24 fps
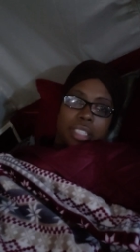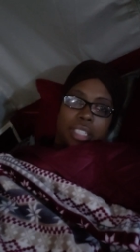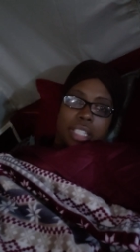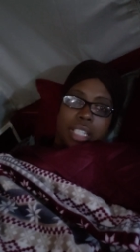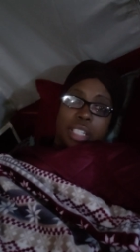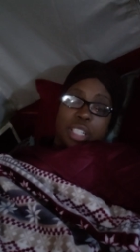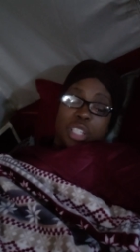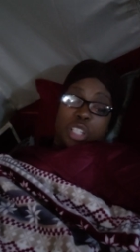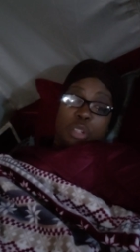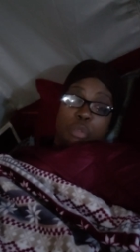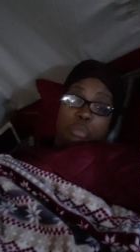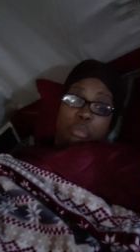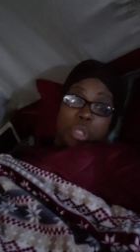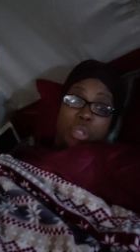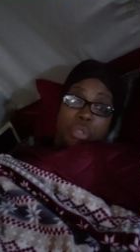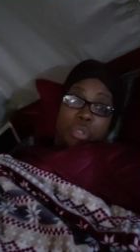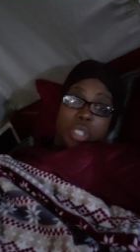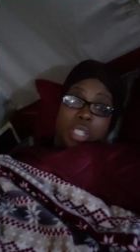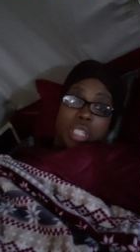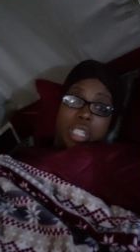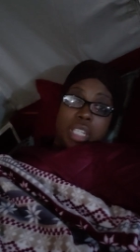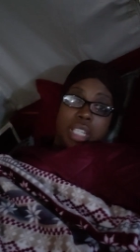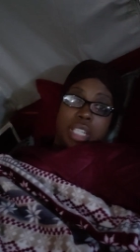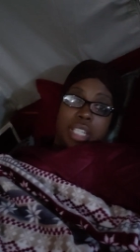And a
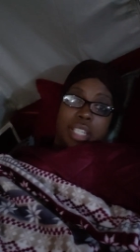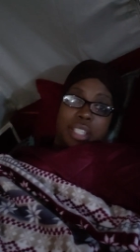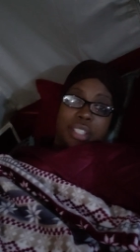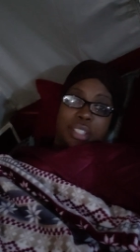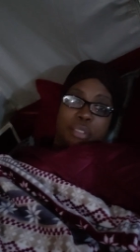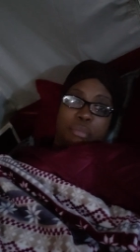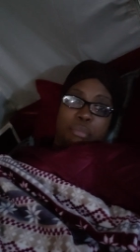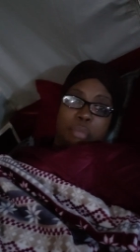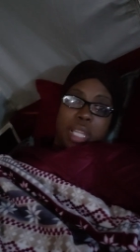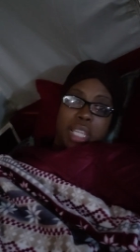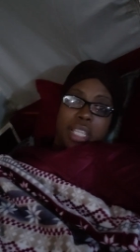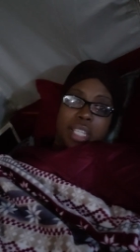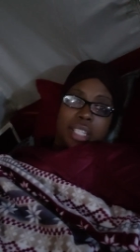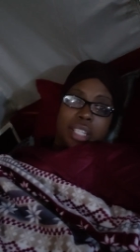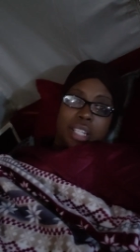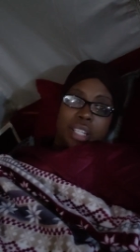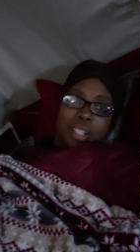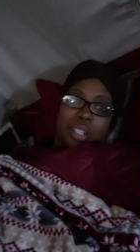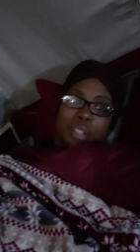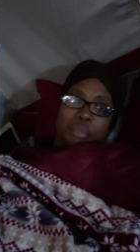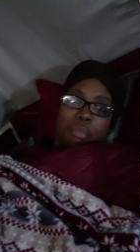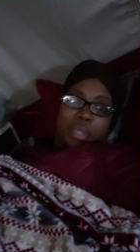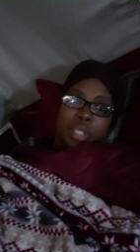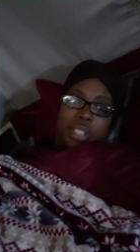community is made
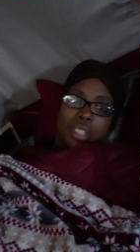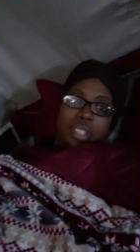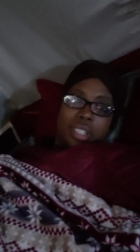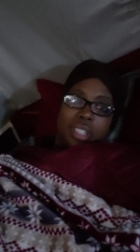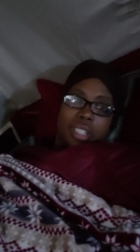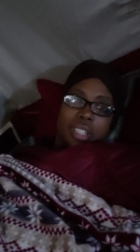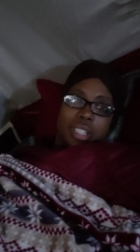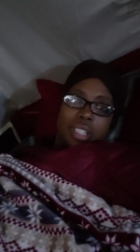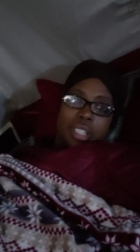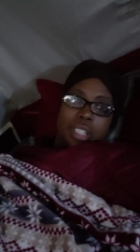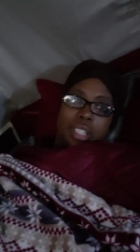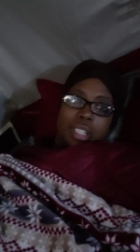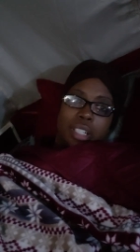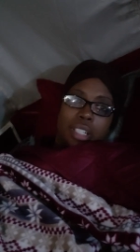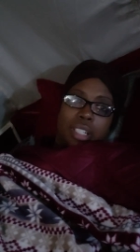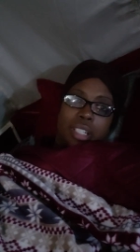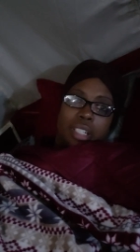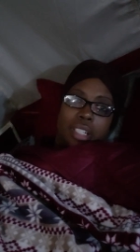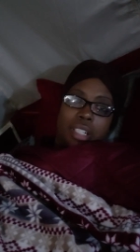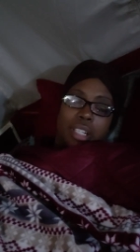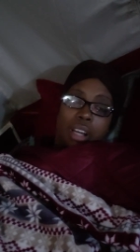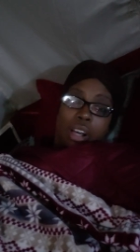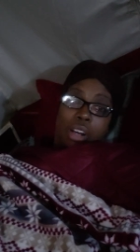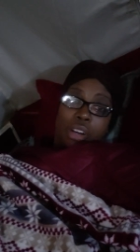up
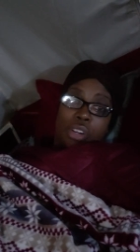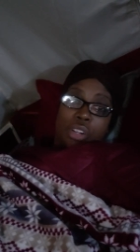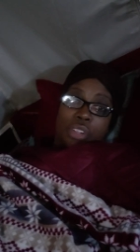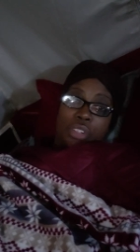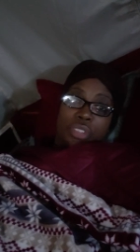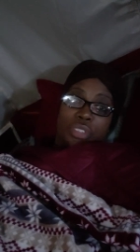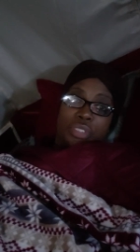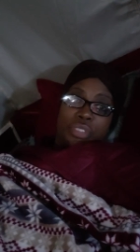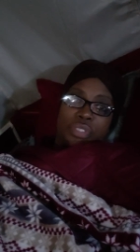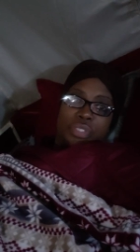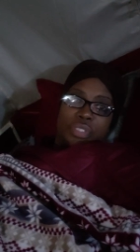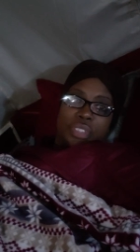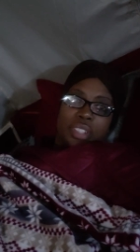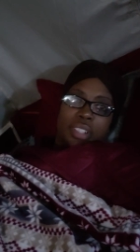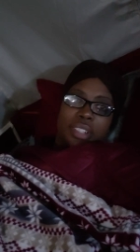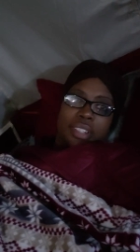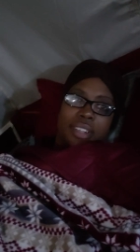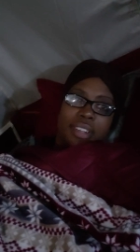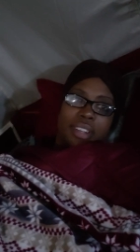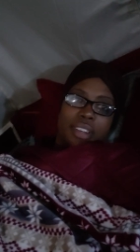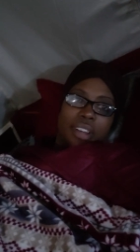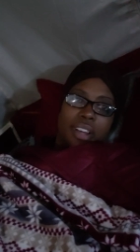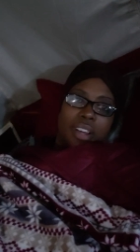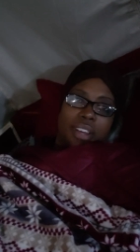of
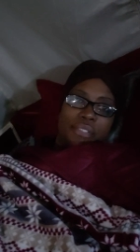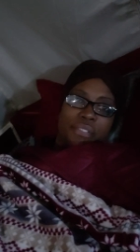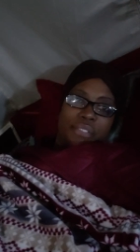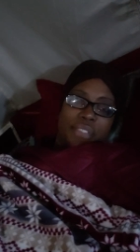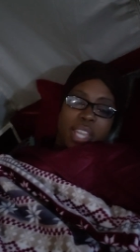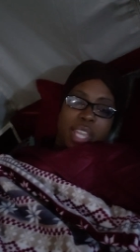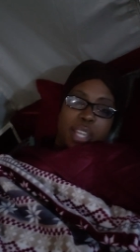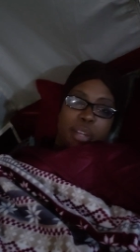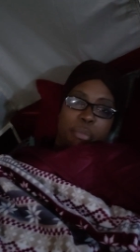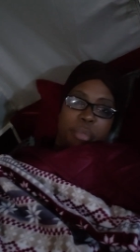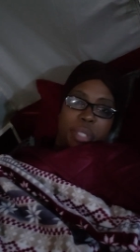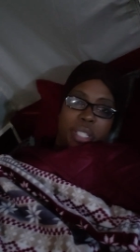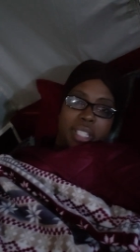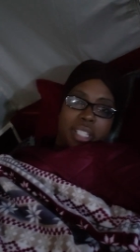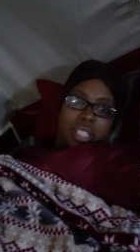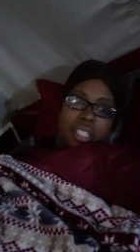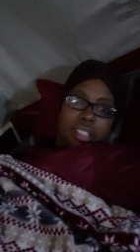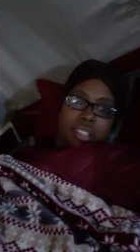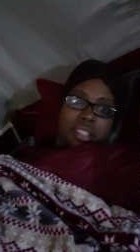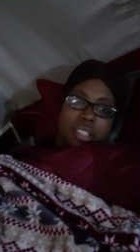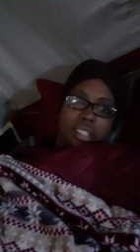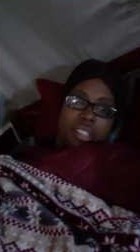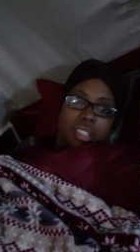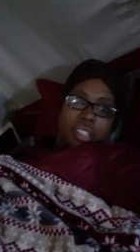
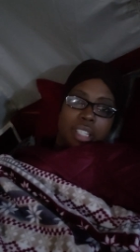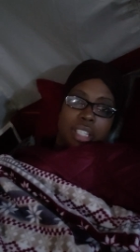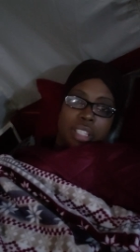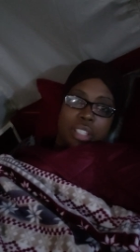families.